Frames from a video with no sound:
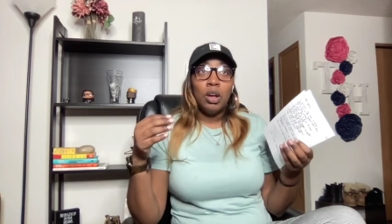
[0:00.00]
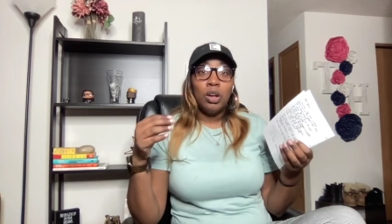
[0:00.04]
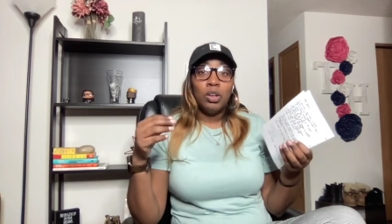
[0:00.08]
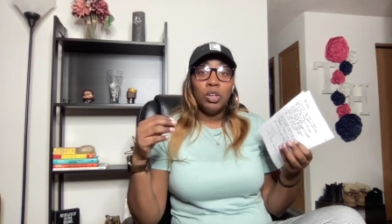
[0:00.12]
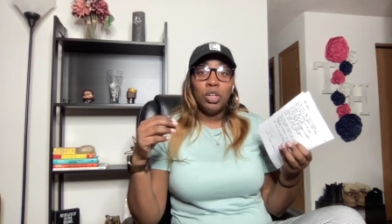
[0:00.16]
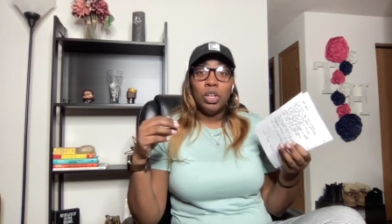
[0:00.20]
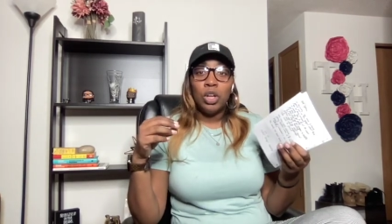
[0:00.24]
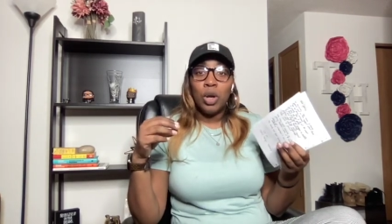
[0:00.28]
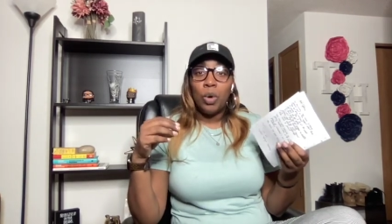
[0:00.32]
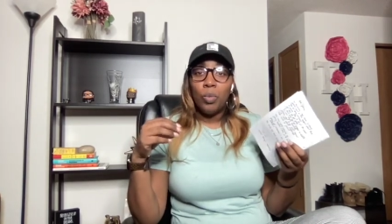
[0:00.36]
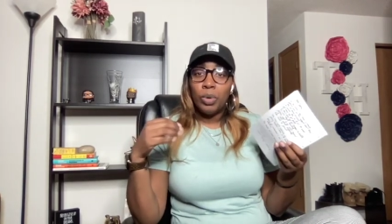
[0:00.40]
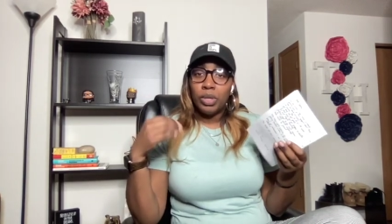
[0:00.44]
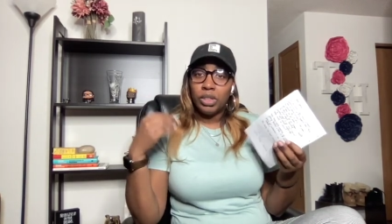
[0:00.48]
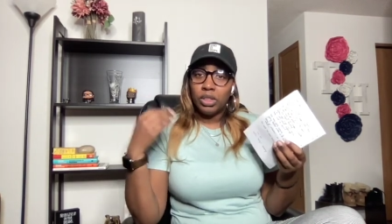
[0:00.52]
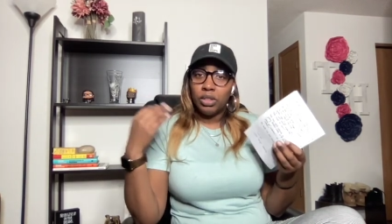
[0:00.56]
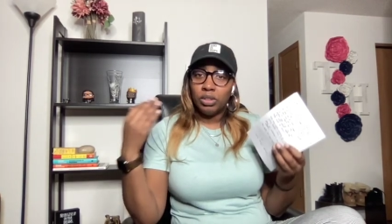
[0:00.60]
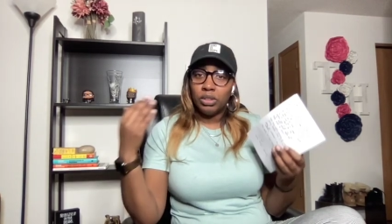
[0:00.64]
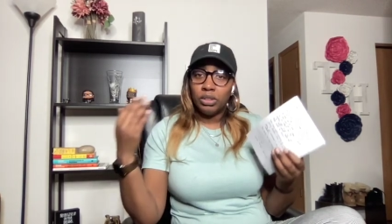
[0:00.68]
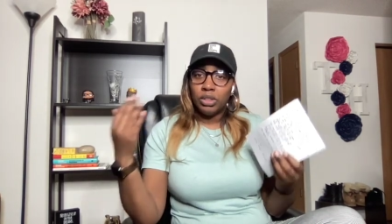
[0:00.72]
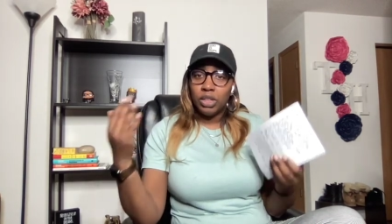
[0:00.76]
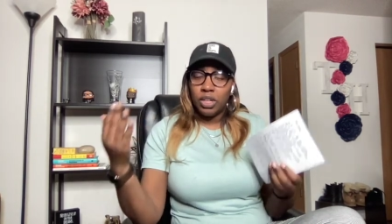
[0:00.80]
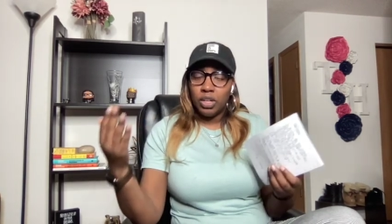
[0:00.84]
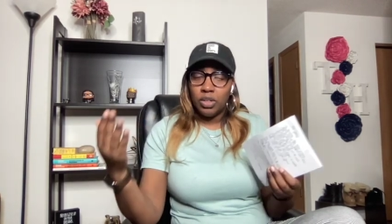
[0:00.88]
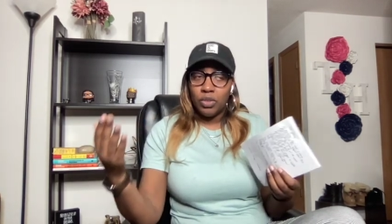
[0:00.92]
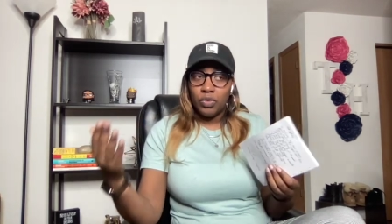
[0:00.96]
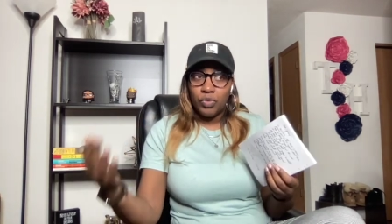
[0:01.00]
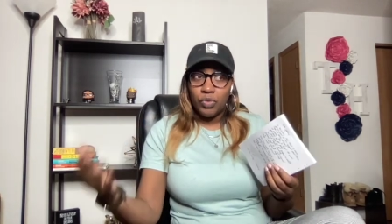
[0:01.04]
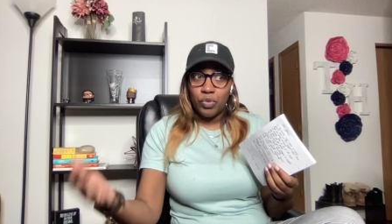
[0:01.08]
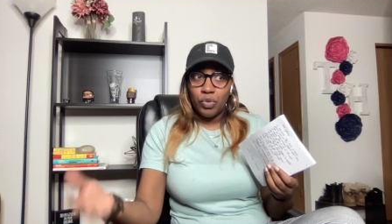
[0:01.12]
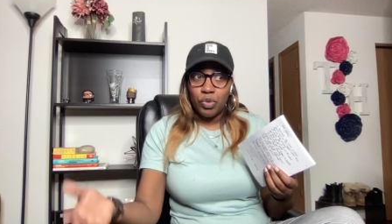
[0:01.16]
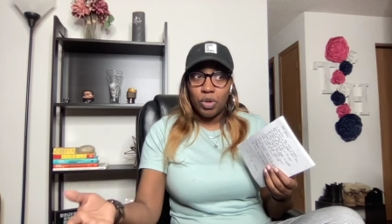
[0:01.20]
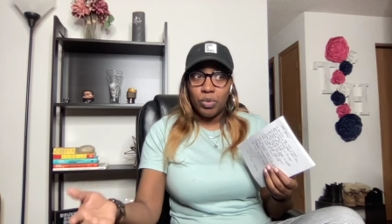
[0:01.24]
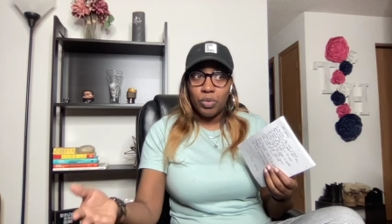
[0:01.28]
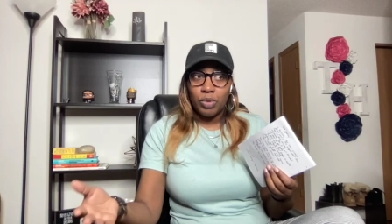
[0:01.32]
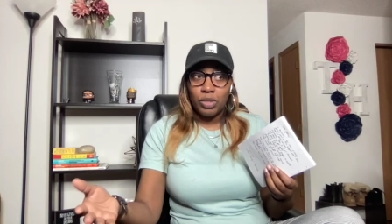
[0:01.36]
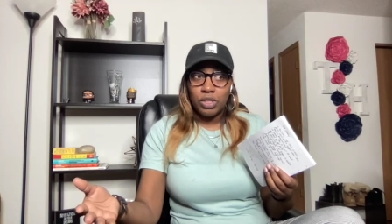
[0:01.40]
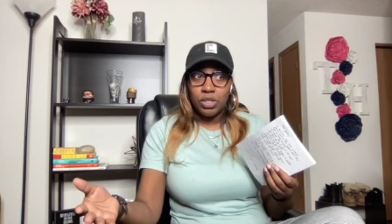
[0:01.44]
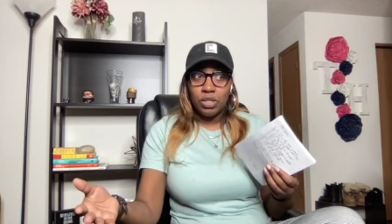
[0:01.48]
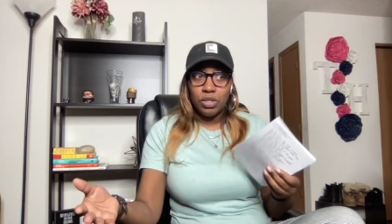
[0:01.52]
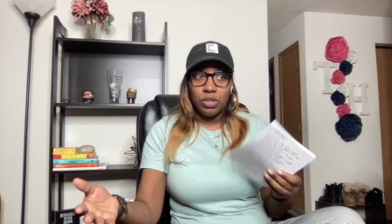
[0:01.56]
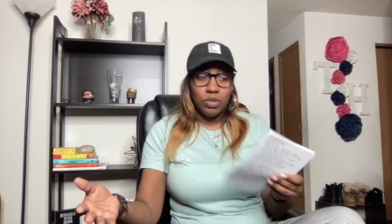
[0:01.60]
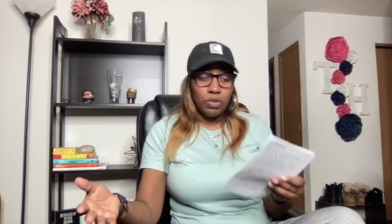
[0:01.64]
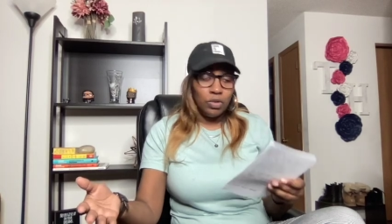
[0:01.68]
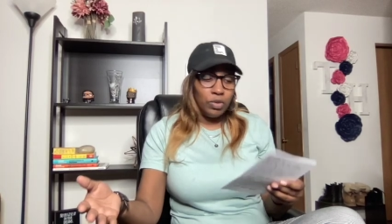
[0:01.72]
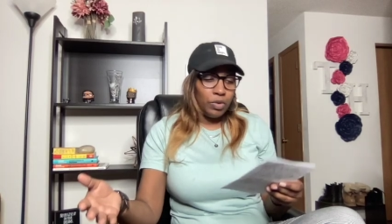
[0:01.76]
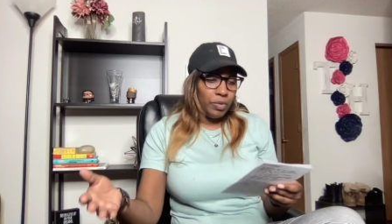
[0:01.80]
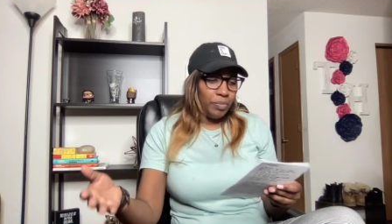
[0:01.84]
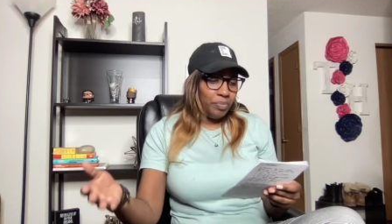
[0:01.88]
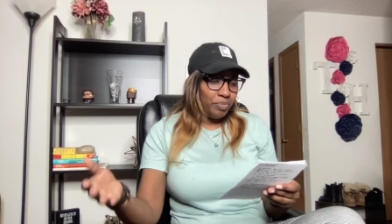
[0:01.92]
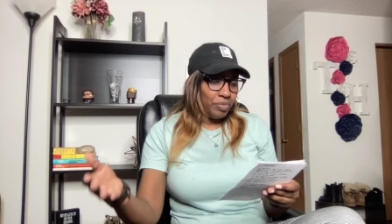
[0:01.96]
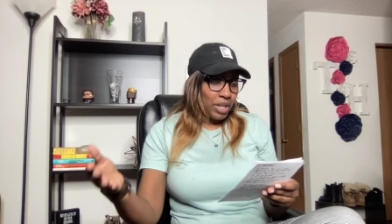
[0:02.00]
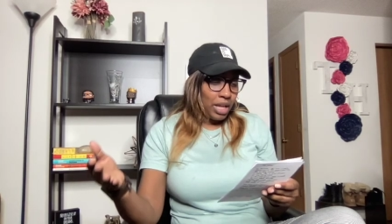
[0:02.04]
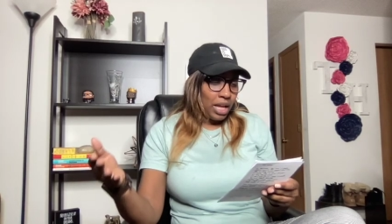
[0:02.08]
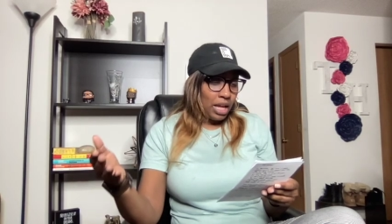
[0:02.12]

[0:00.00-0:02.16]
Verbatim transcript: you know, what they're looking forward to.